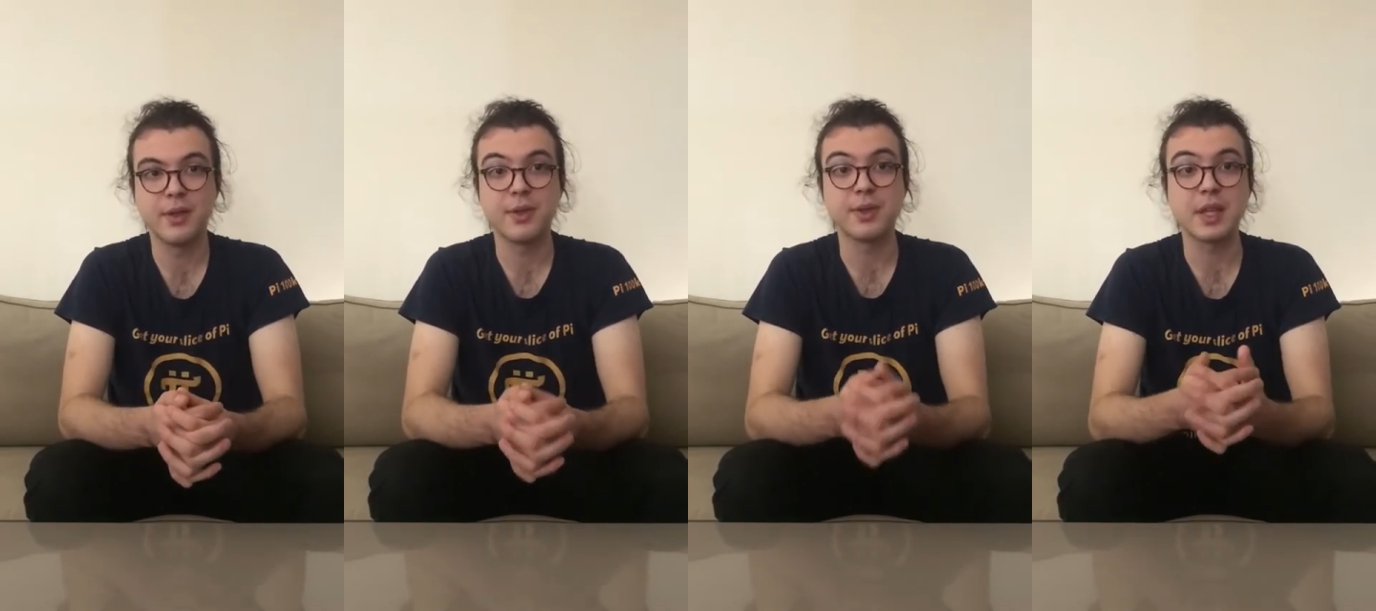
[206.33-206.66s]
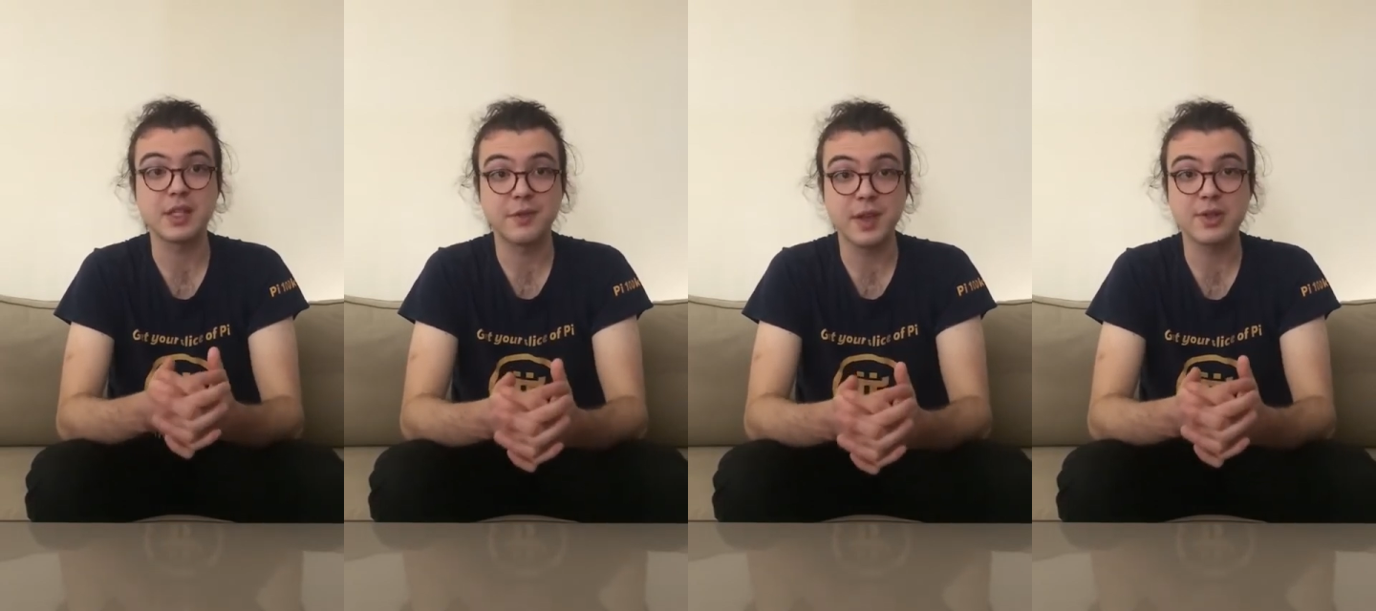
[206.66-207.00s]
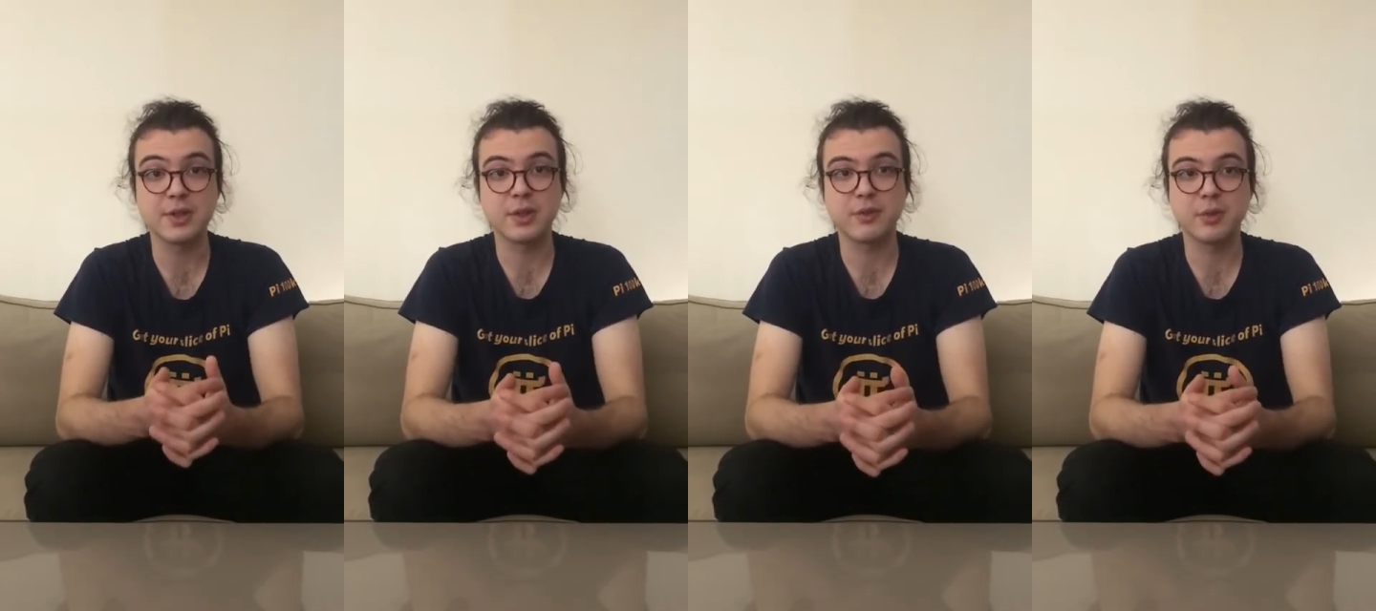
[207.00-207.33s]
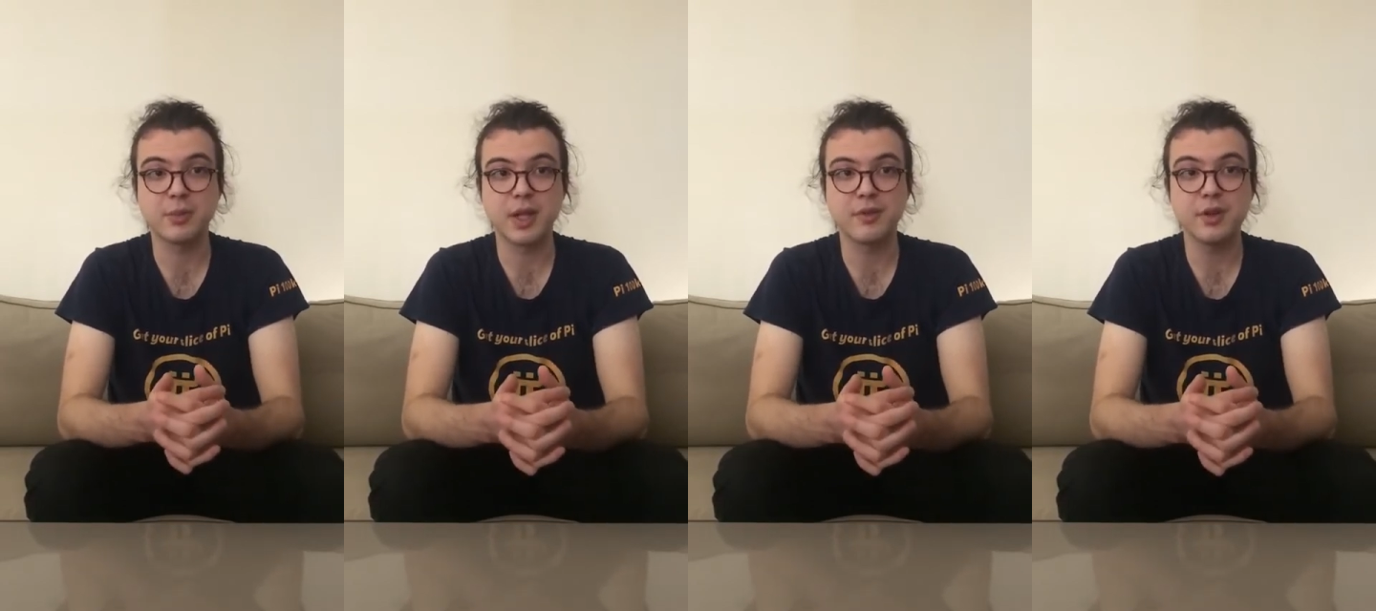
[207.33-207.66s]
The next version of the
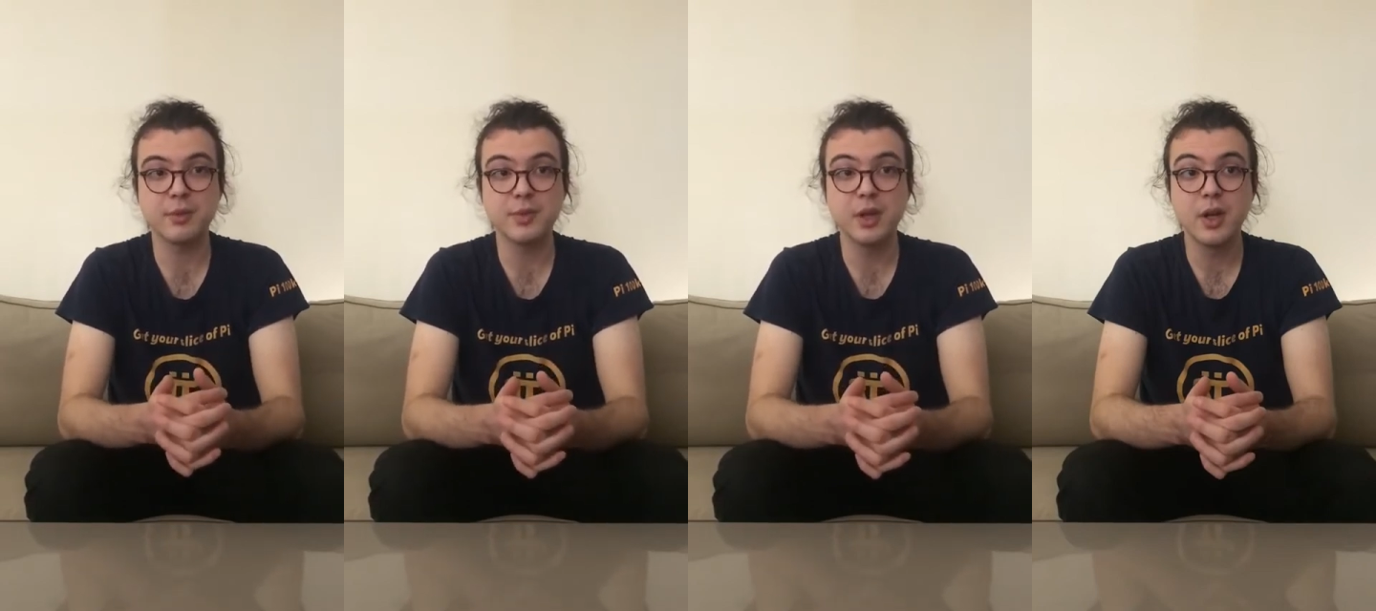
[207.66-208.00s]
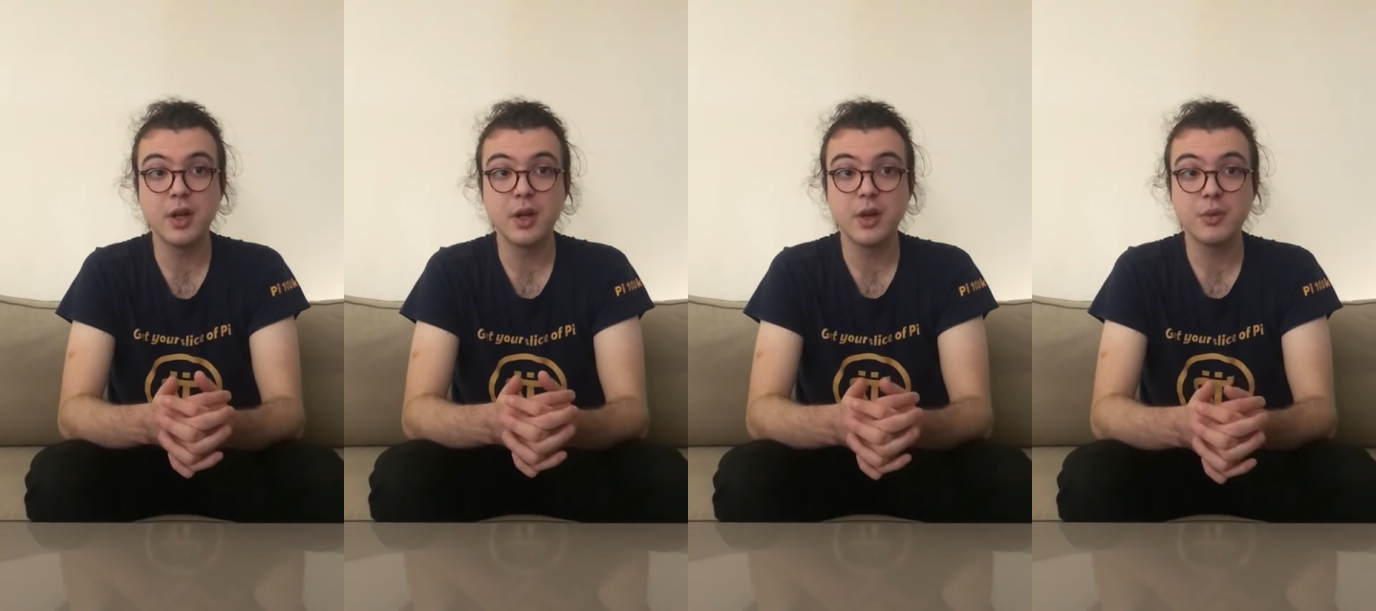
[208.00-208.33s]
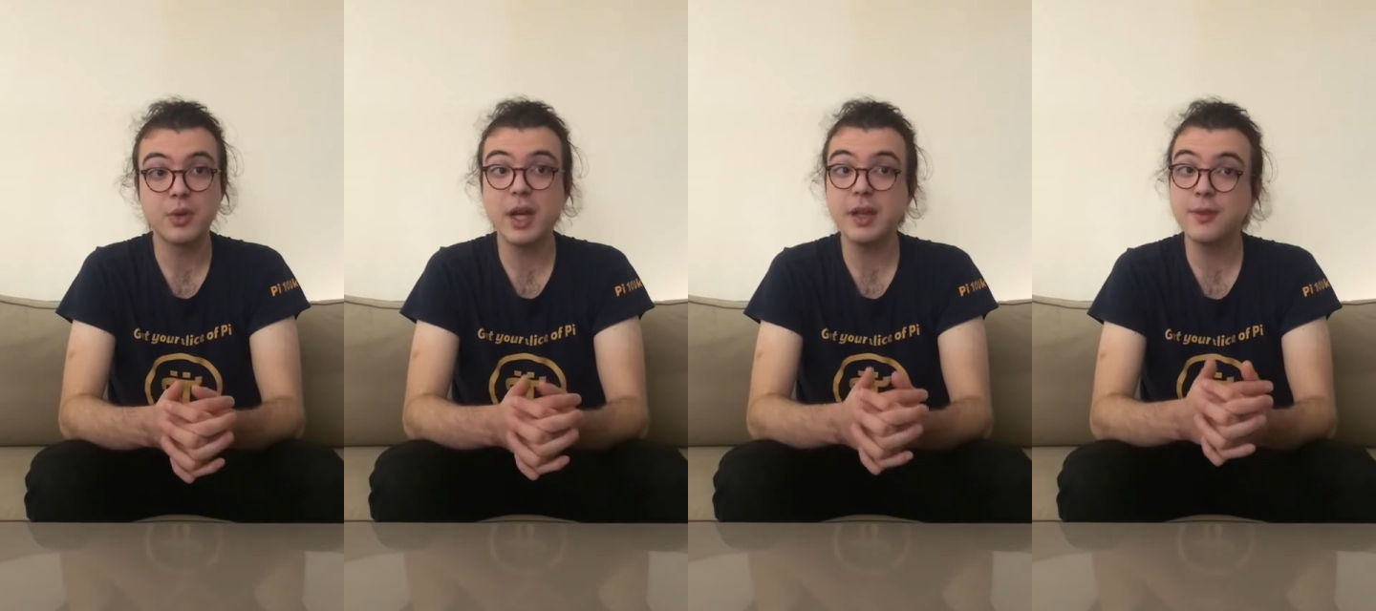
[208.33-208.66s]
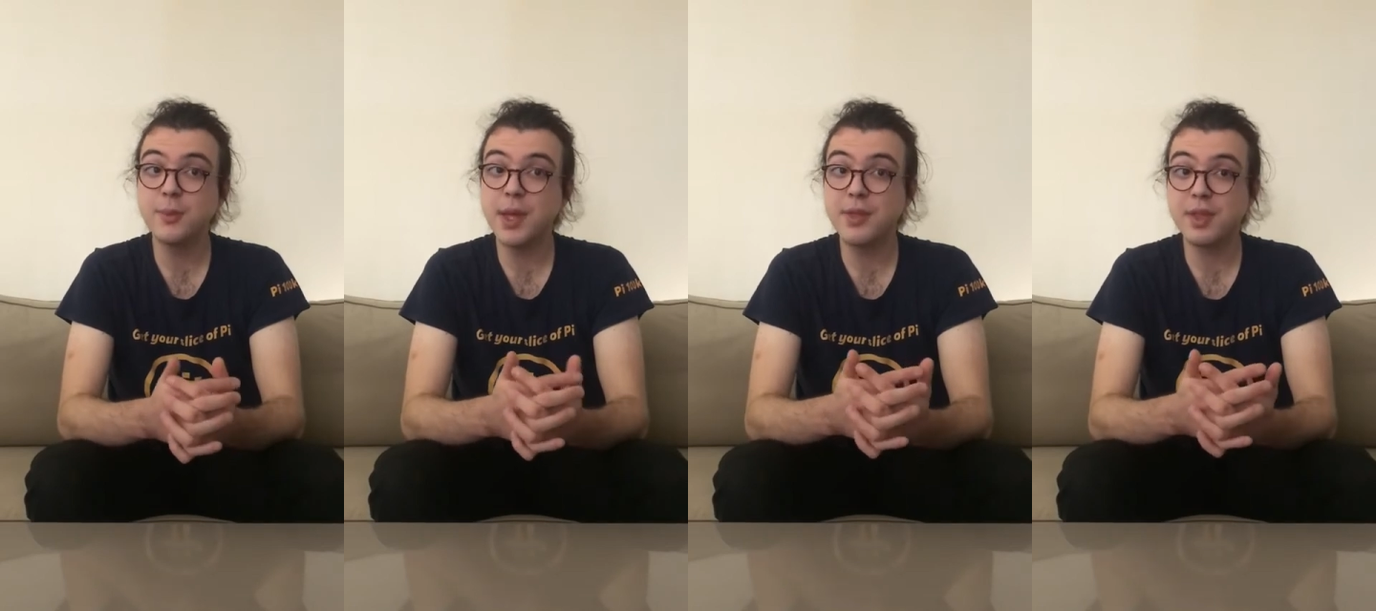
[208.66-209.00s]
platform would like
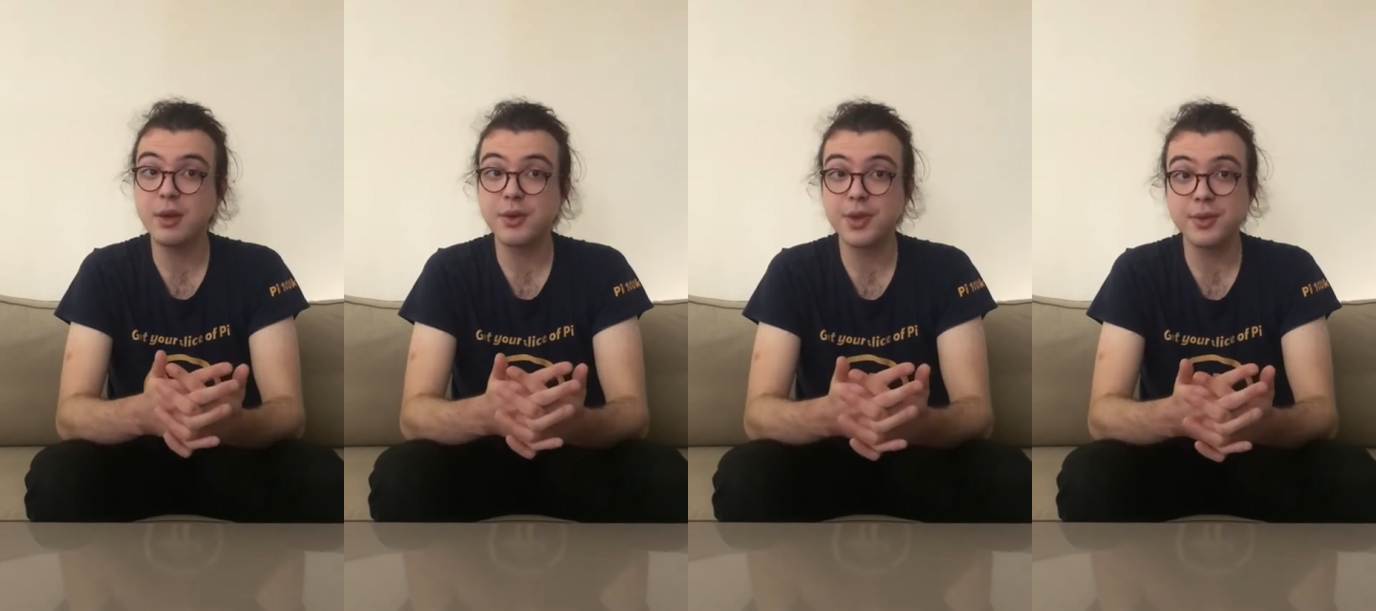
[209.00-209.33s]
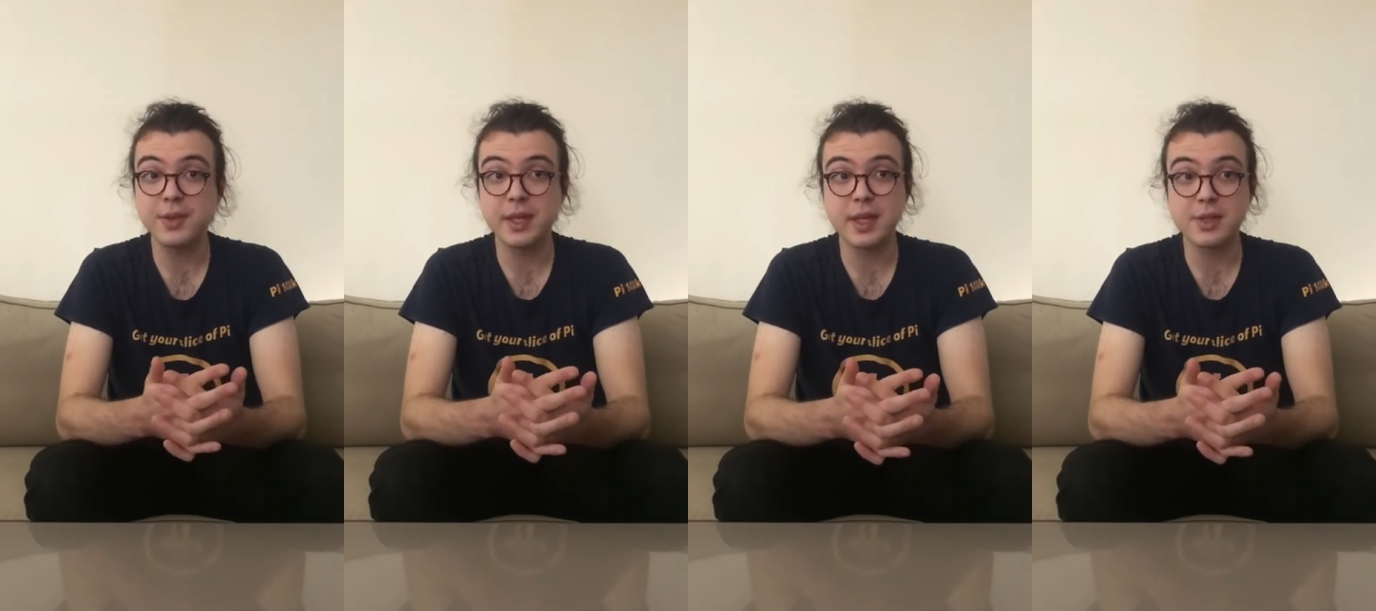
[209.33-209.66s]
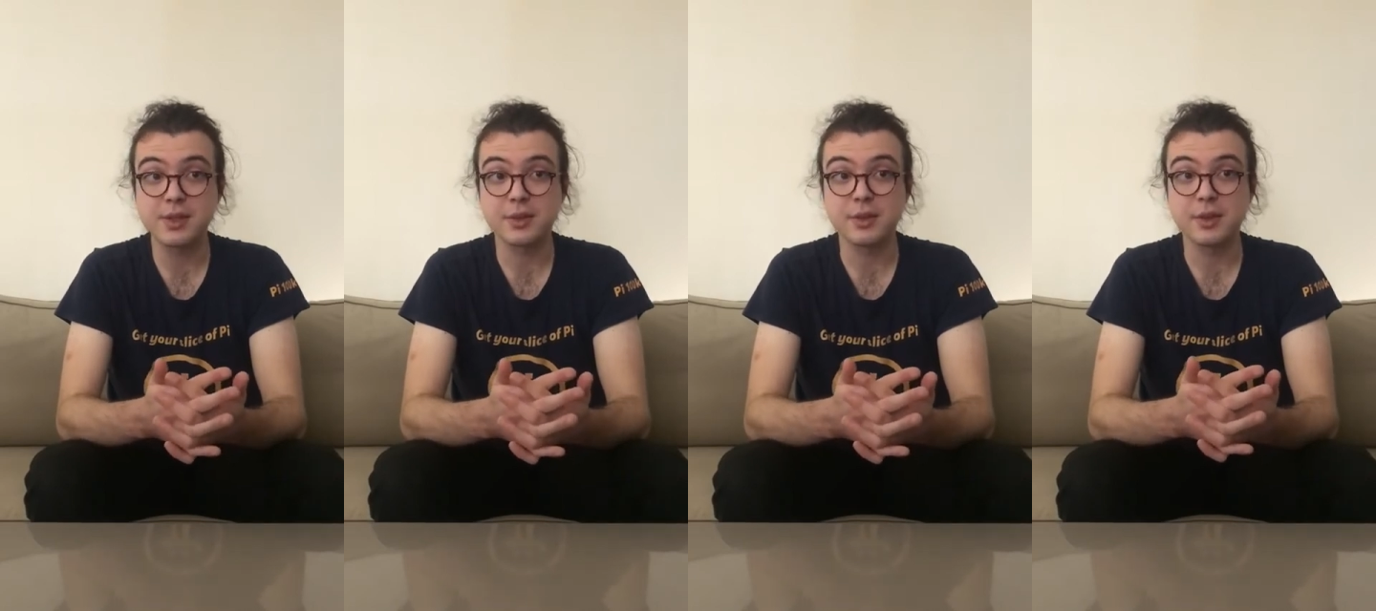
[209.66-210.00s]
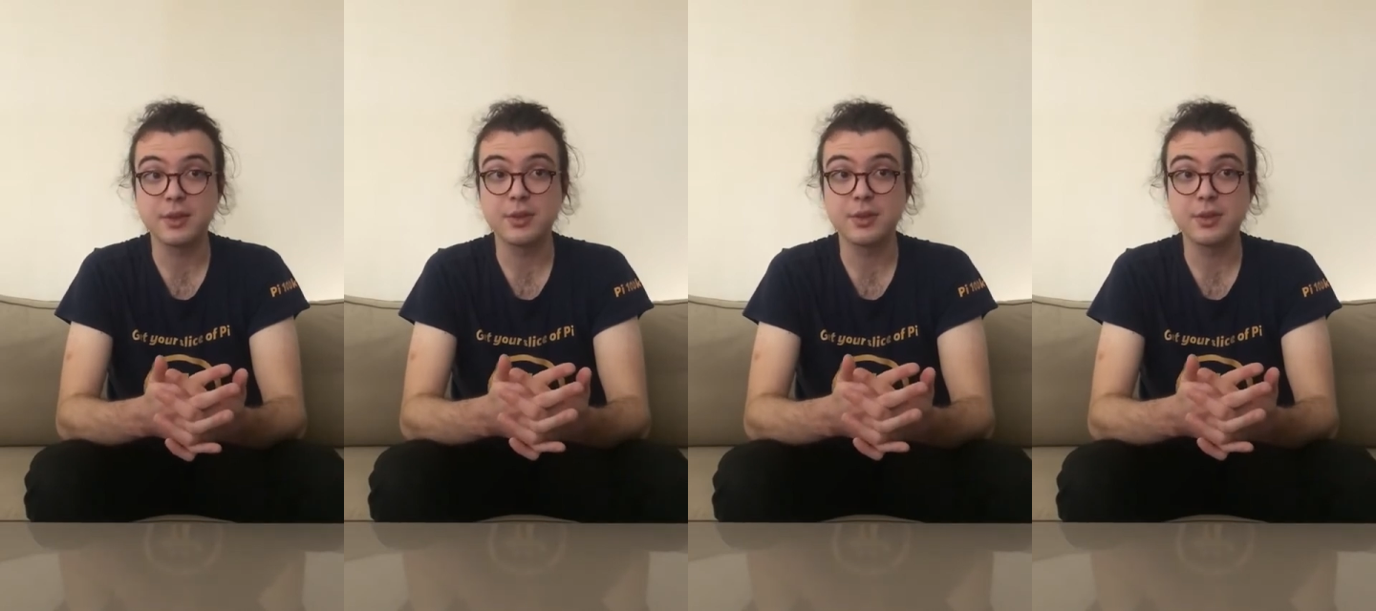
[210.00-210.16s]
to make the authentication